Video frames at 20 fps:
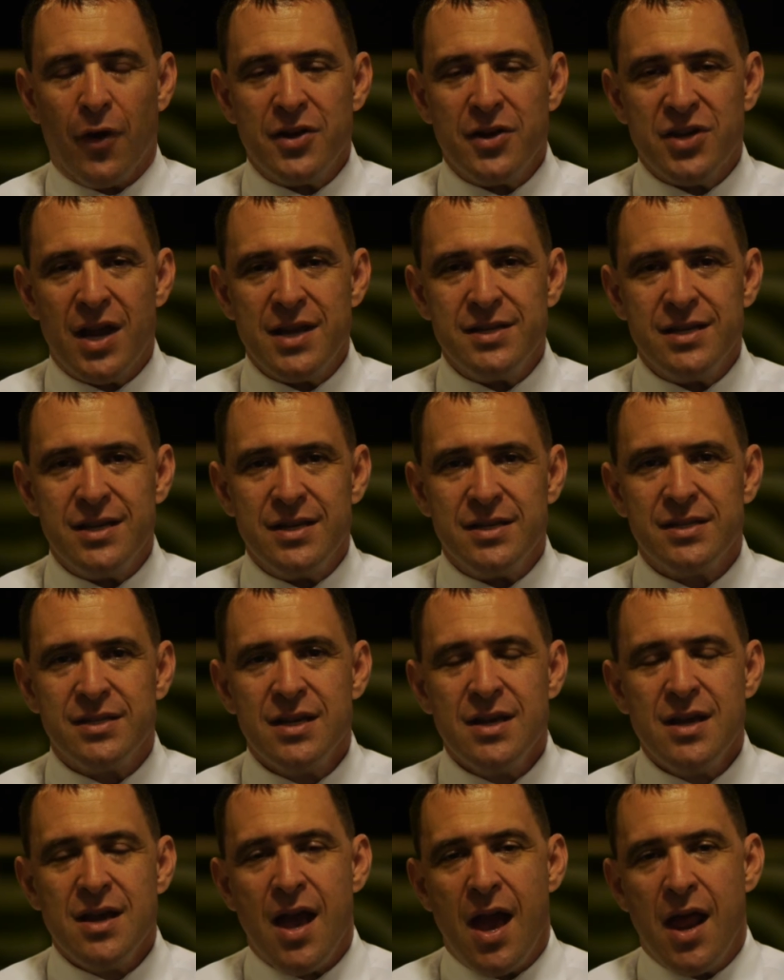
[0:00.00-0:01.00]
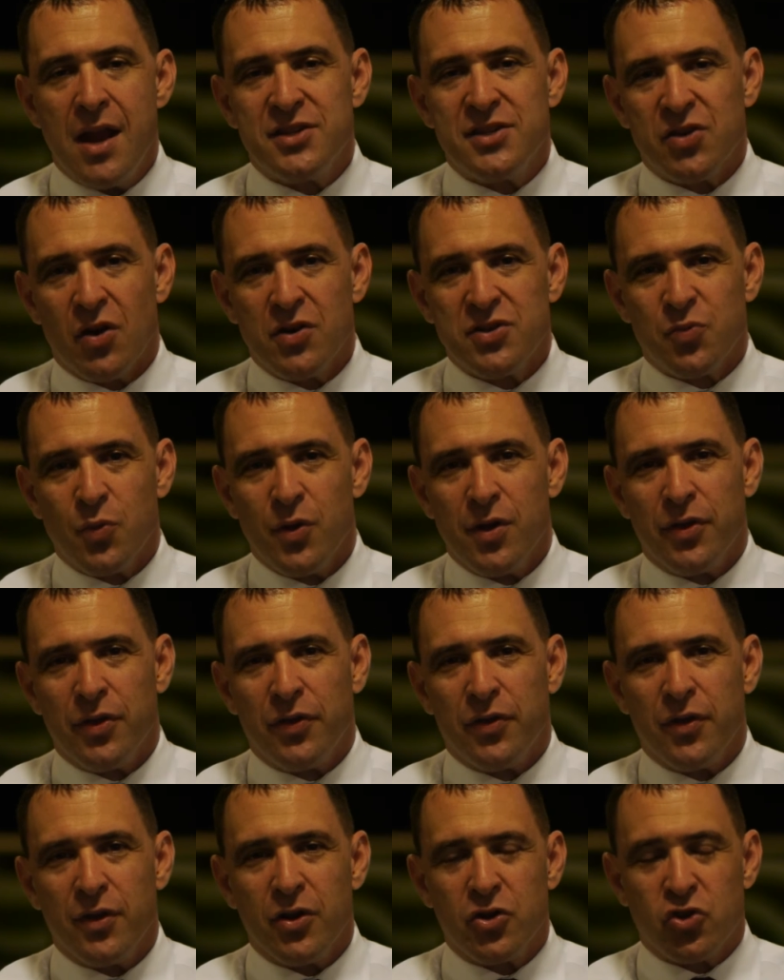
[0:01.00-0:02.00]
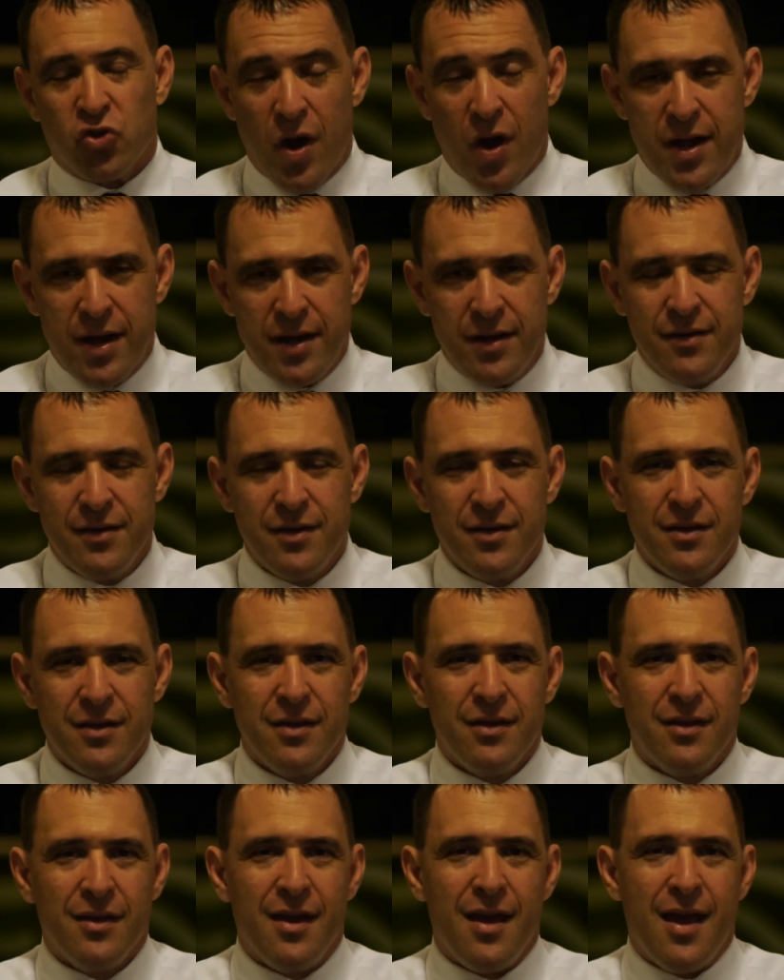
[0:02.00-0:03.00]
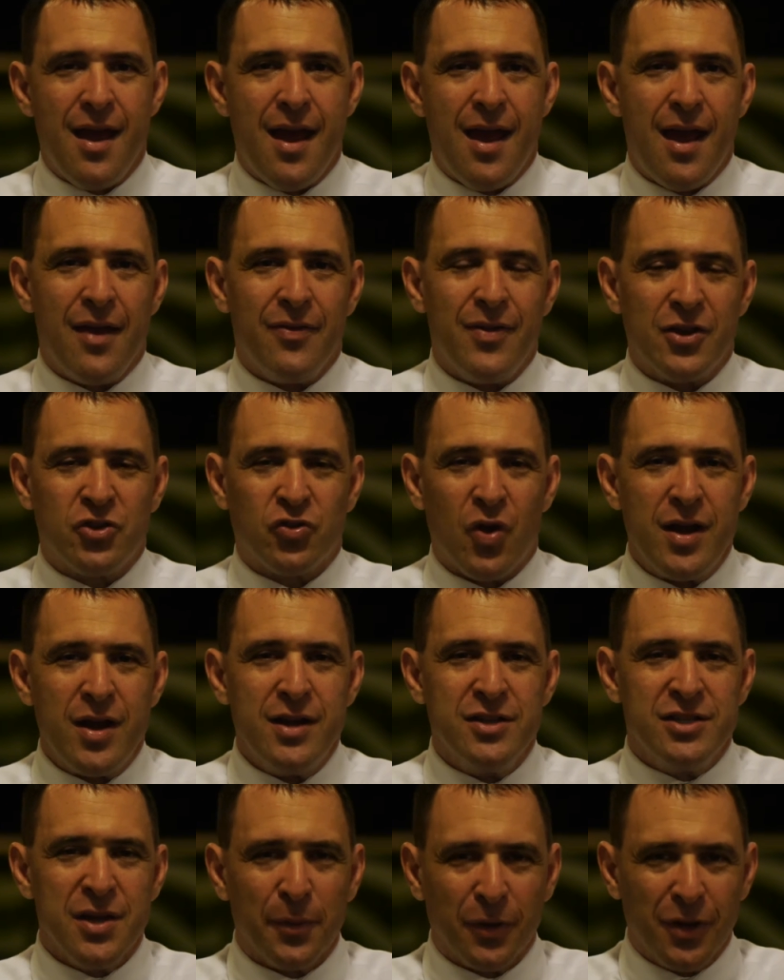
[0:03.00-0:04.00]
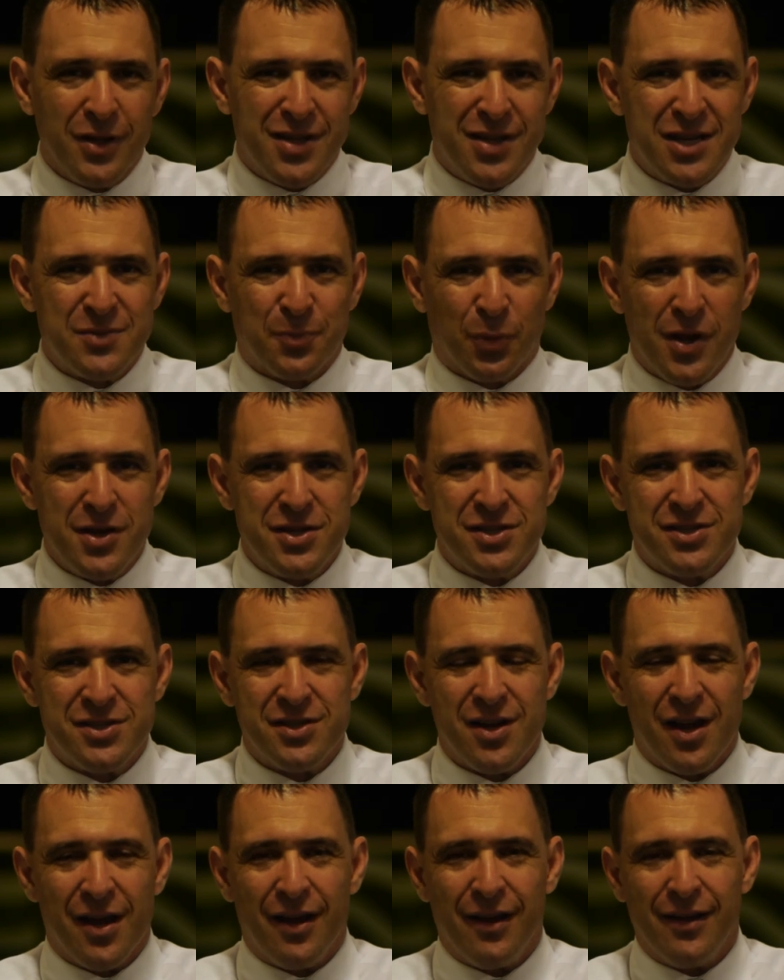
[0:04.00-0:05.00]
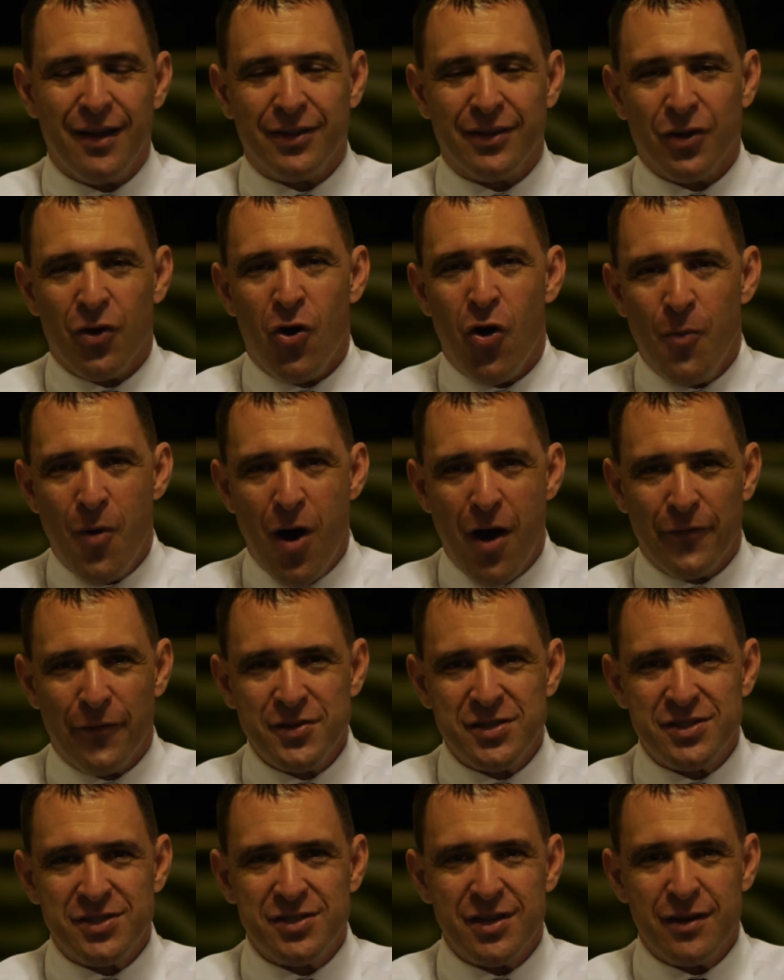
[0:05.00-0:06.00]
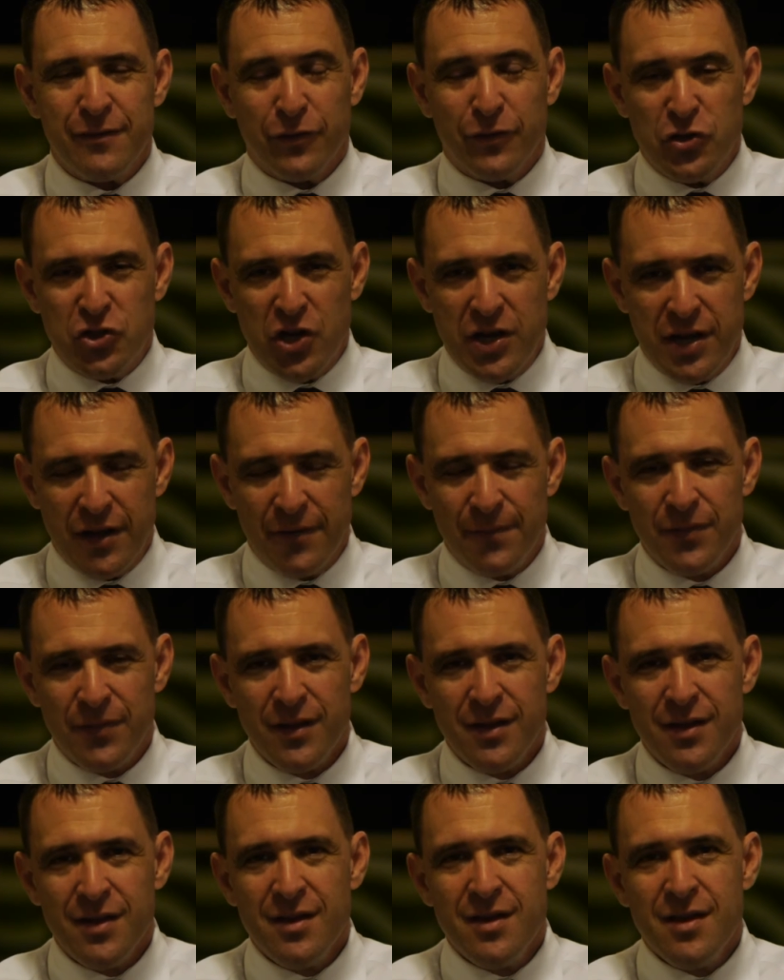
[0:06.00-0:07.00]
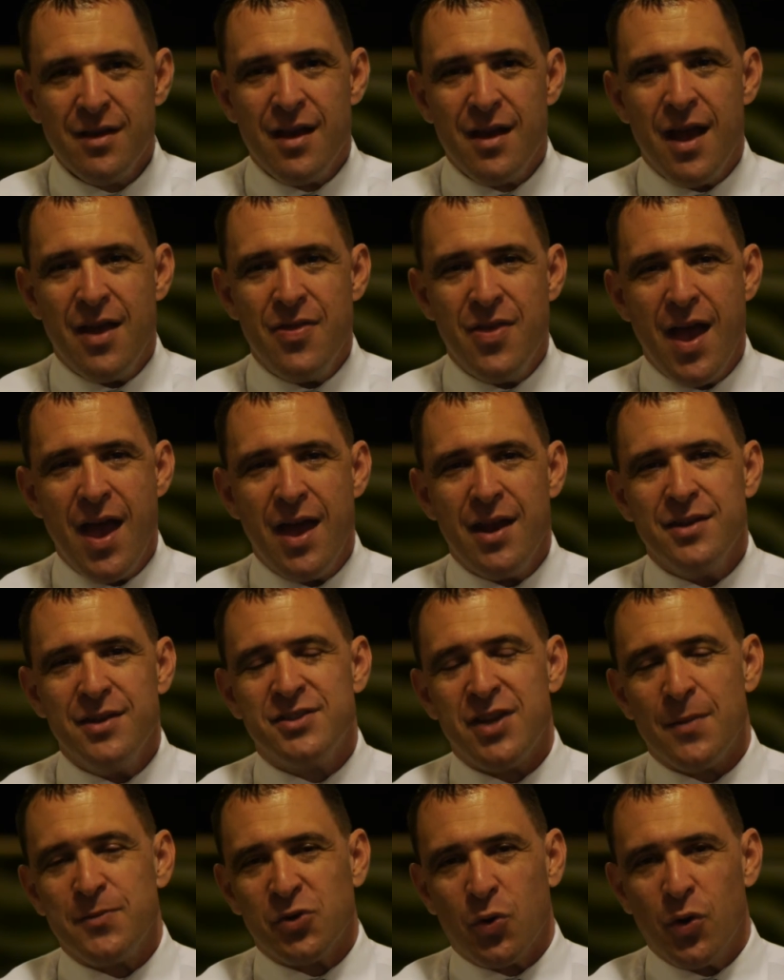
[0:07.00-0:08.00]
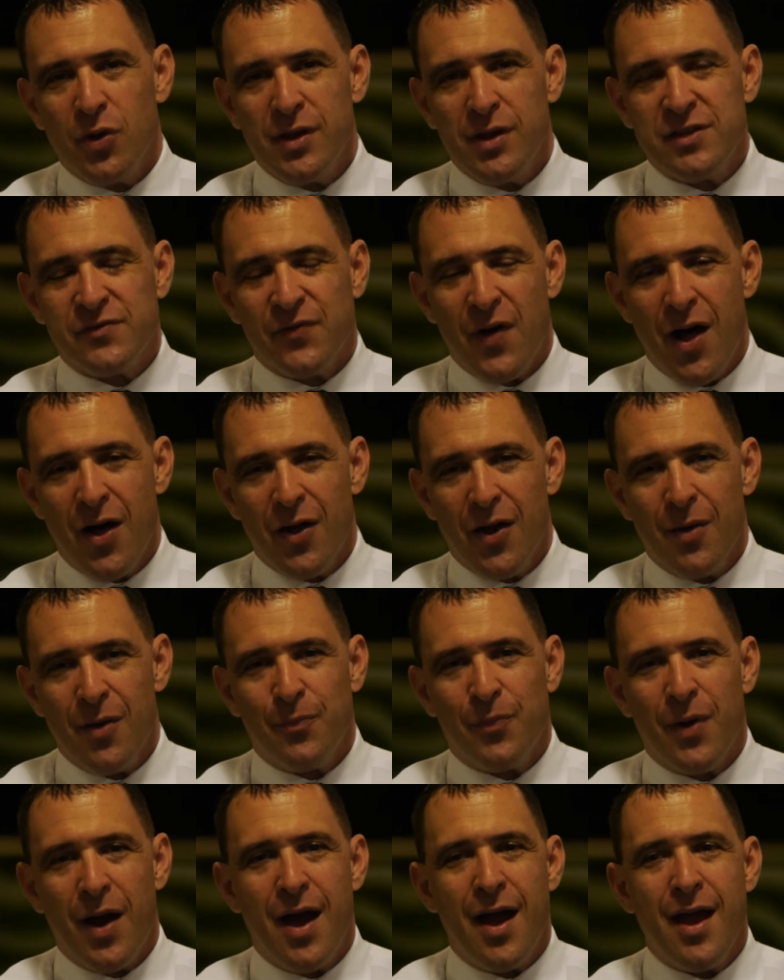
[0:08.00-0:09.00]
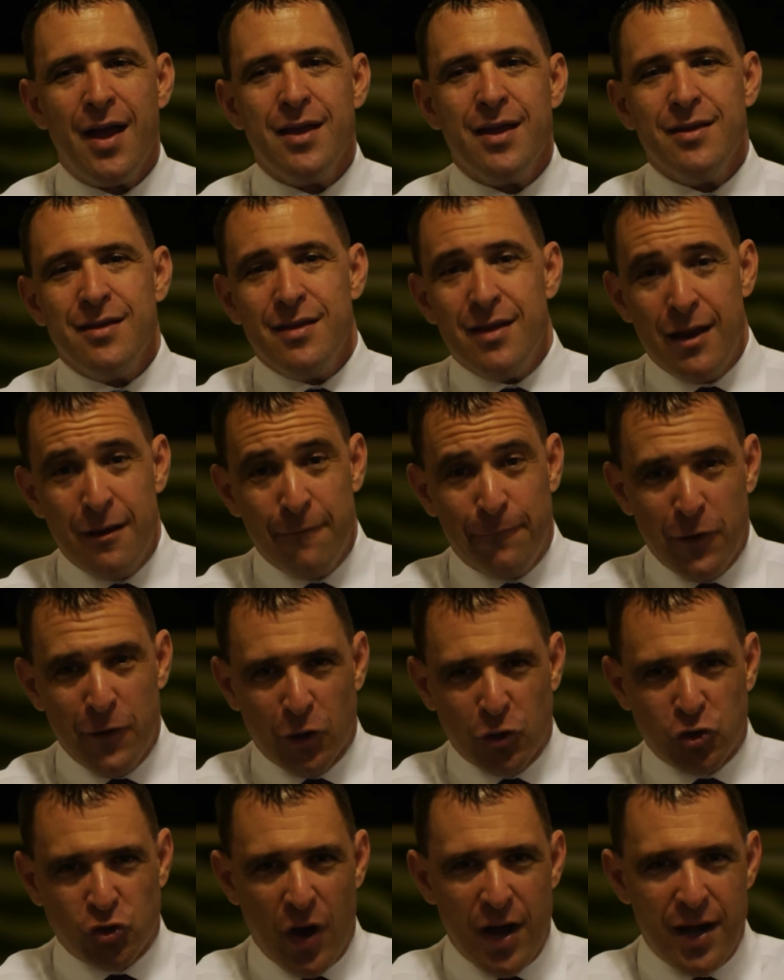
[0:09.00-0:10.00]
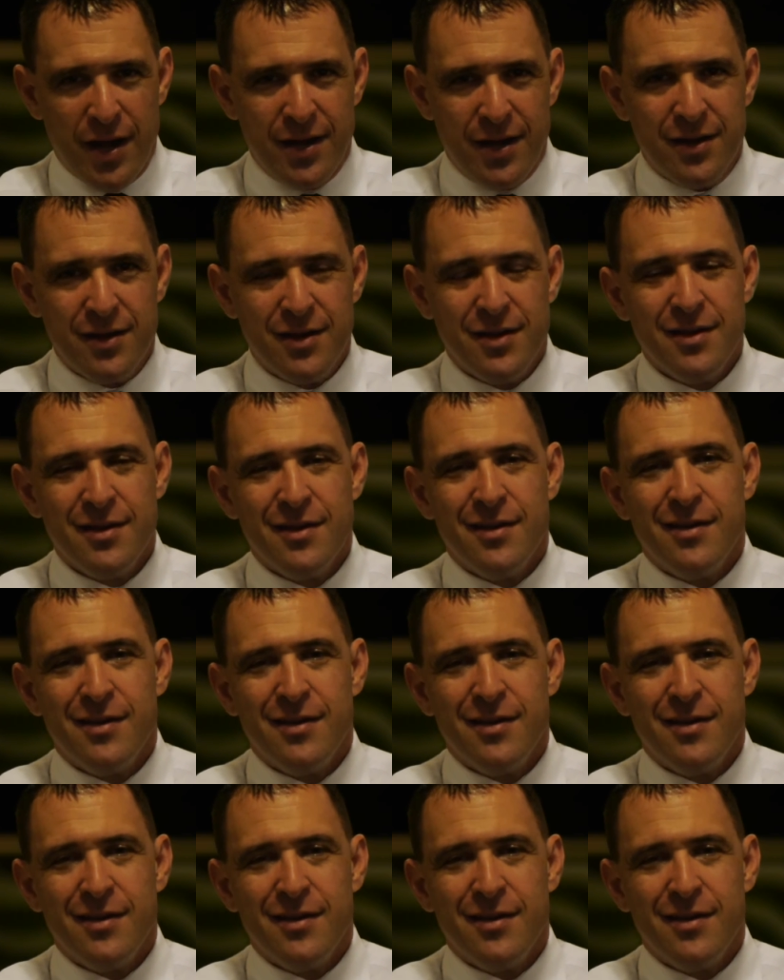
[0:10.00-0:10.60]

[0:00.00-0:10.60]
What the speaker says: our franchisees, and it starts with training, and that training typically takes place at the home office in Virginia, and then subsequently it's followed up by in-field training.